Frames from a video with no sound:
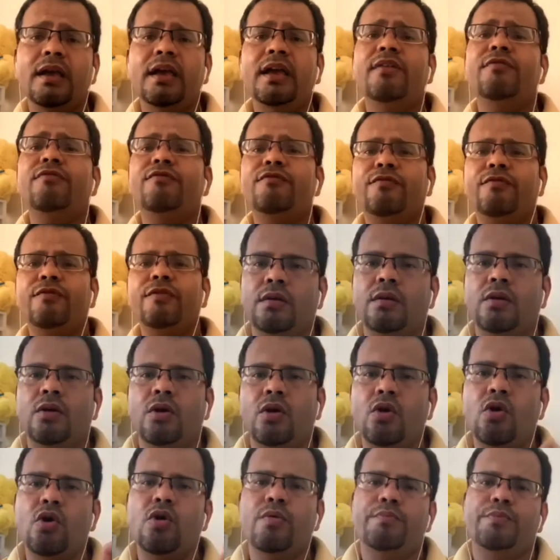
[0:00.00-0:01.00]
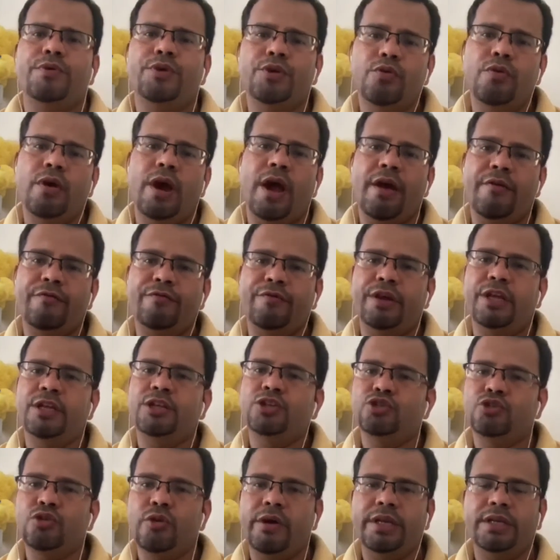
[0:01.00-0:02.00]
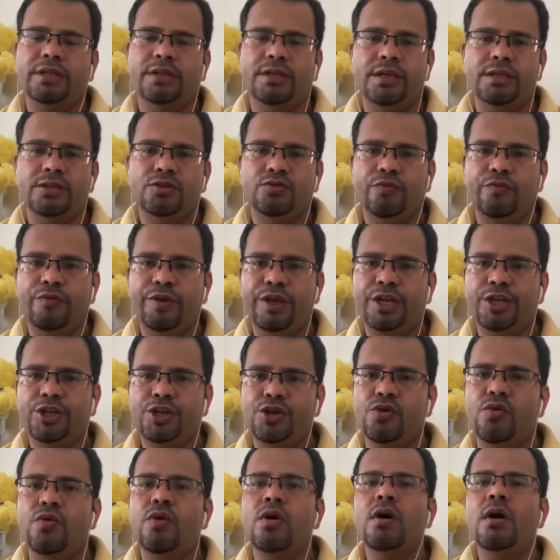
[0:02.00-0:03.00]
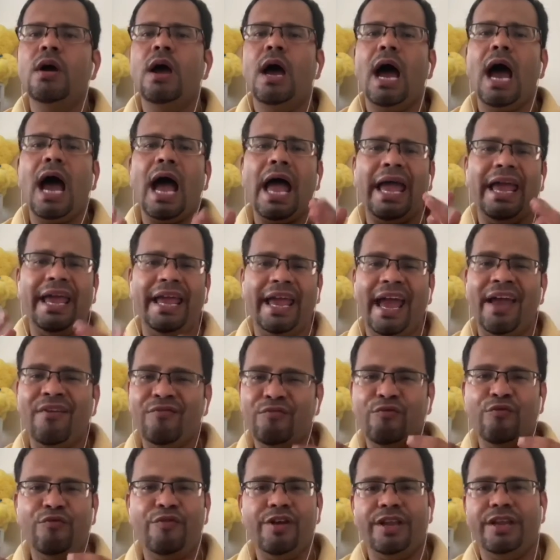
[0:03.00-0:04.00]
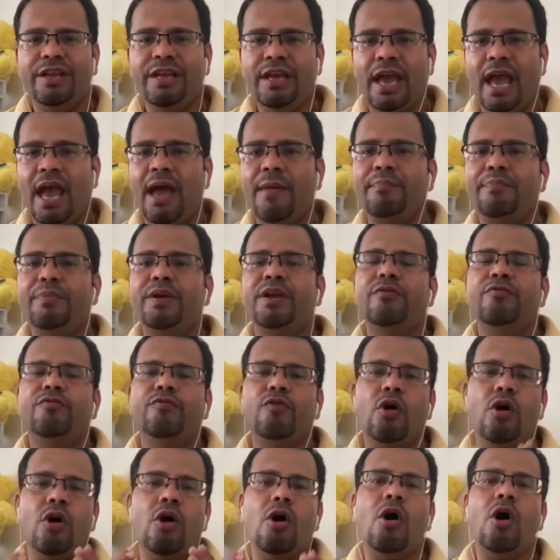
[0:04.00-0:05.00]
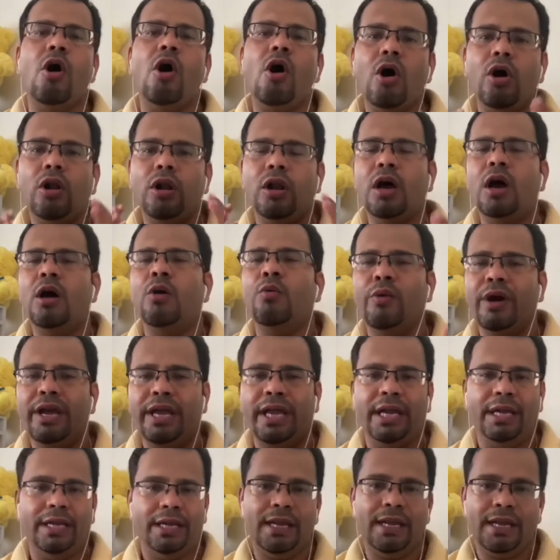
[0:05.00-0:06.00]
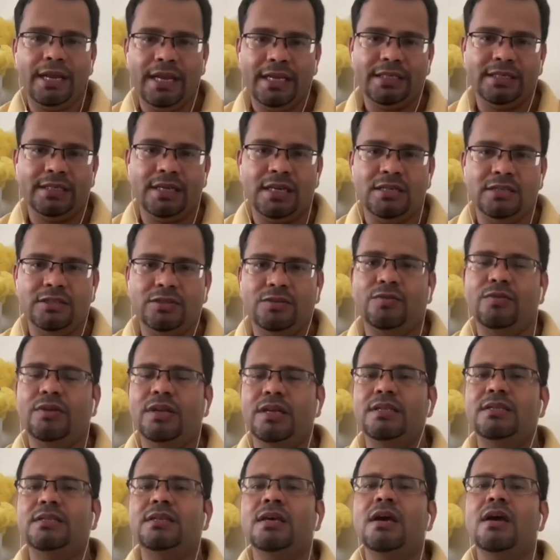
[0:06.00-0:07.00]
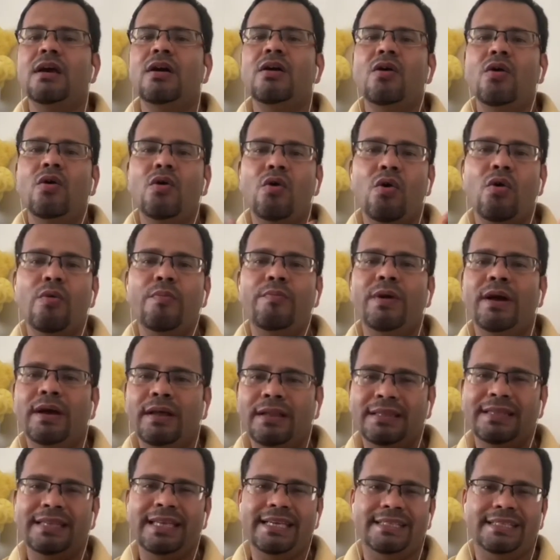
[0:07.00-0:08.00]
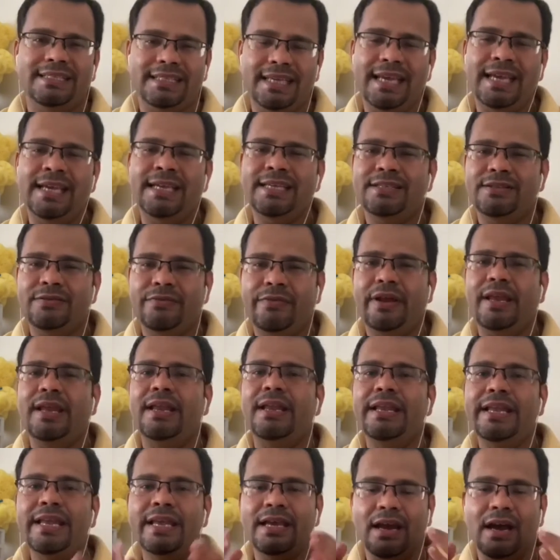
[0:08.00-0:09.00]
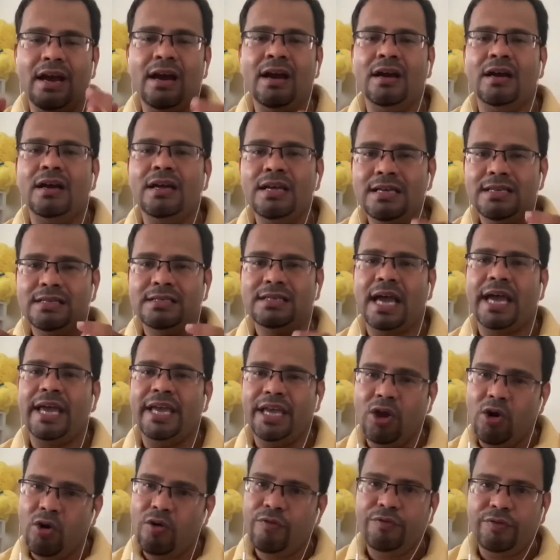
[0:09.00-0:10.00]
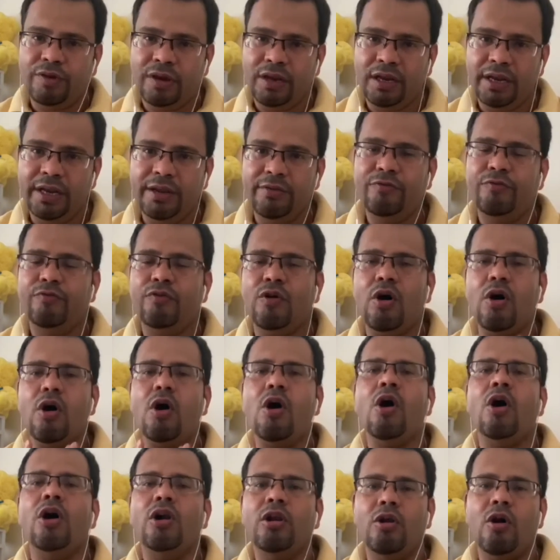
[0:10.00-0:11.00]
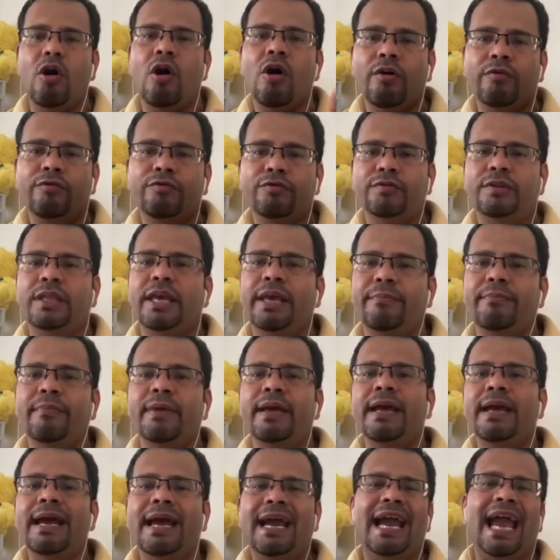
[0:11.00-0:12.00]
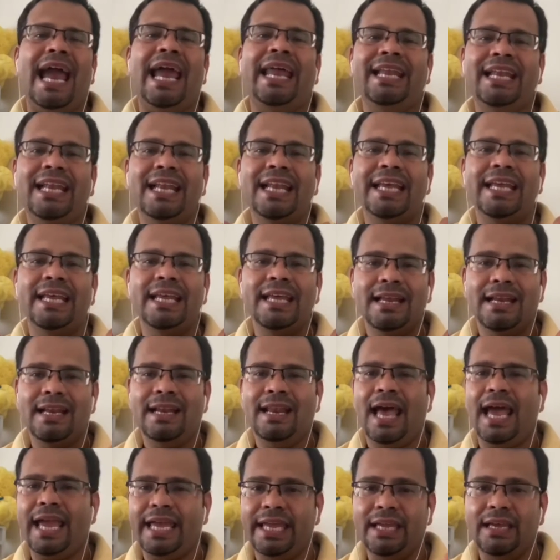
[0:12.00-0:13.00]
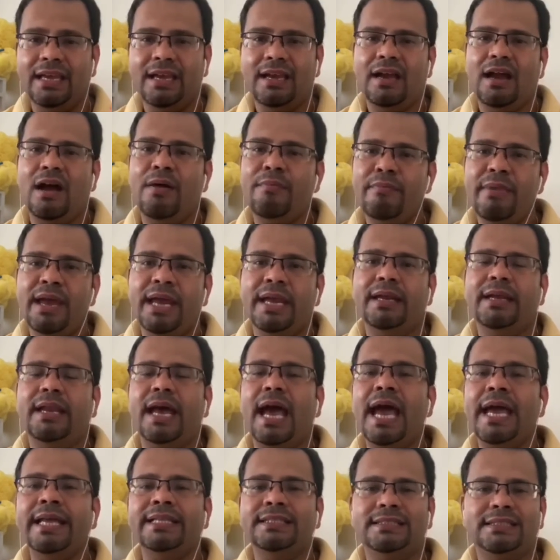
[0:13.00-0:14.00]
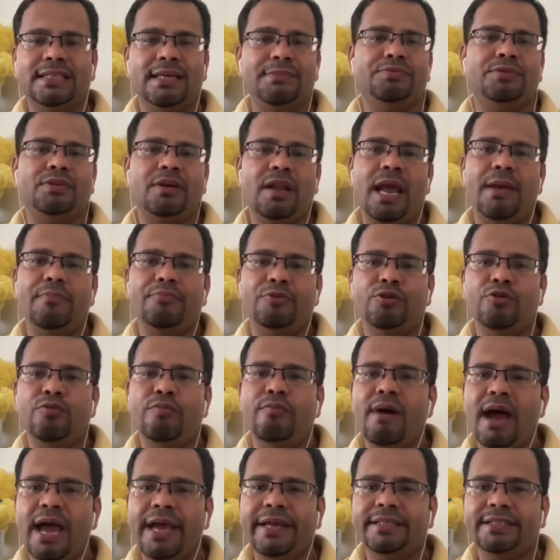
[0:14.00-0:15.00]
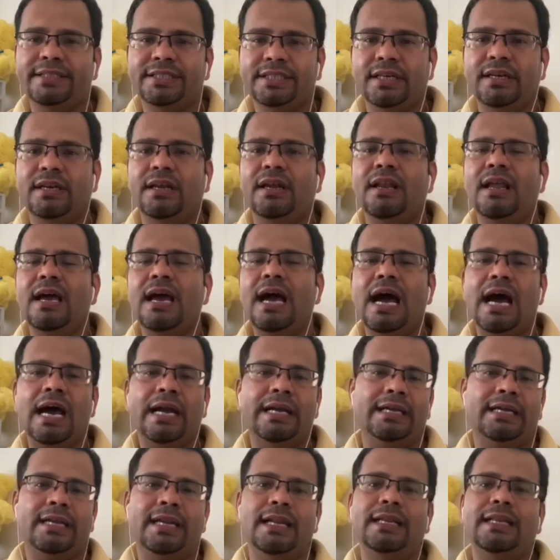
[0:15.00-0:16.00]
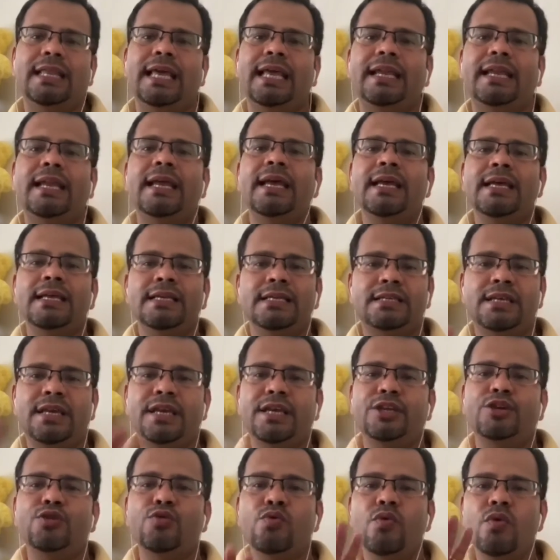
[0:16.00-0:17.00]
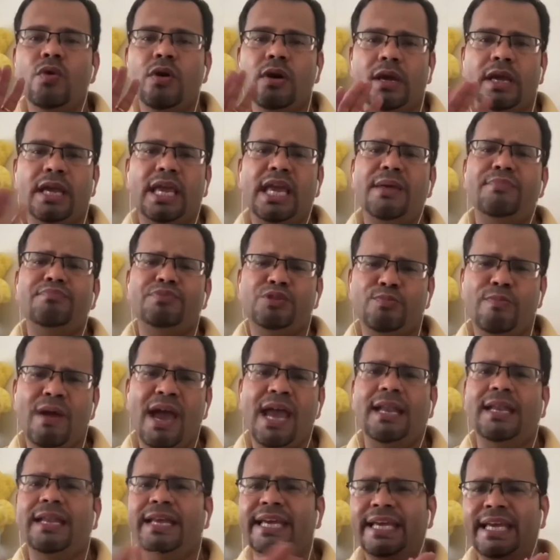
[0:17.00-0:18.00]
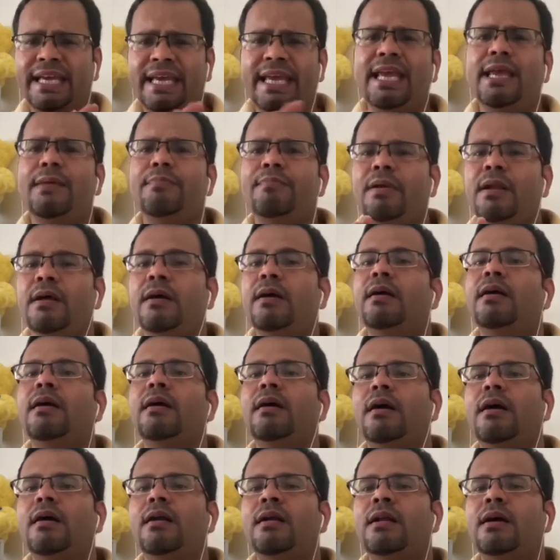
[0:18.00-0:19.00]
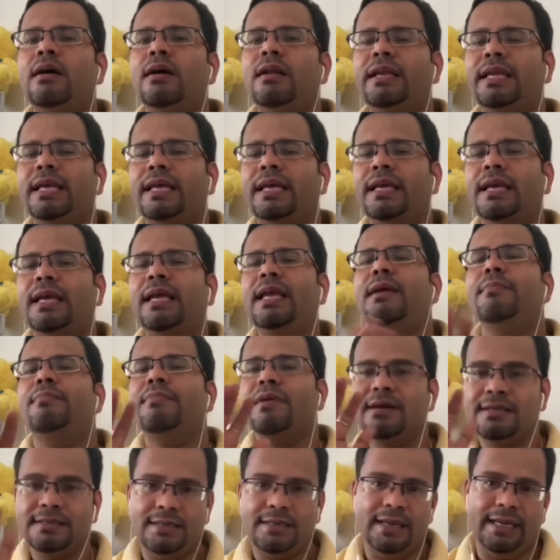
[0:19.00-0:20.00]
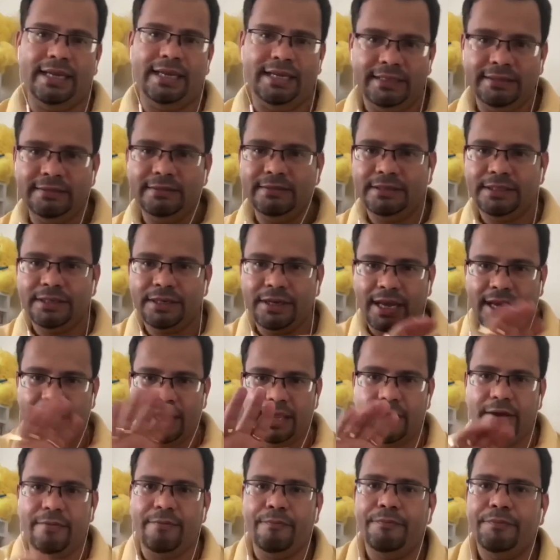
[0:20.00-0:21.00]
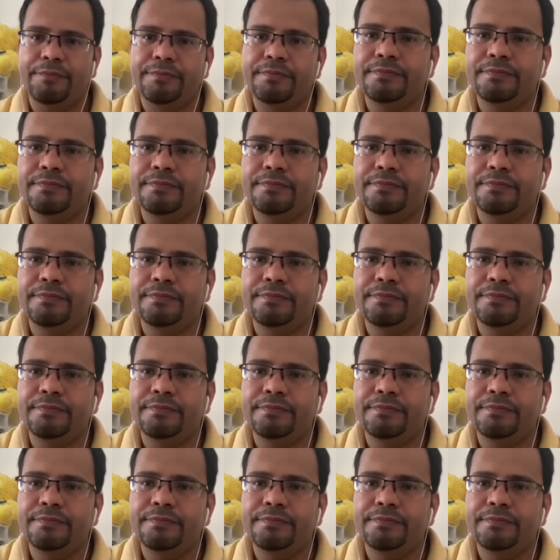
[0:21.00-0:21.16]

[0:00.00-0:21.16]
If hope you have enjoyed this video, I am very happy for all our international students. Hope this is really a sigh of relief for all of them. Kindly like, comment, and subscribe to my channel. Until then, see you. Keep smiling, keep le learning, keep hustling. Take care.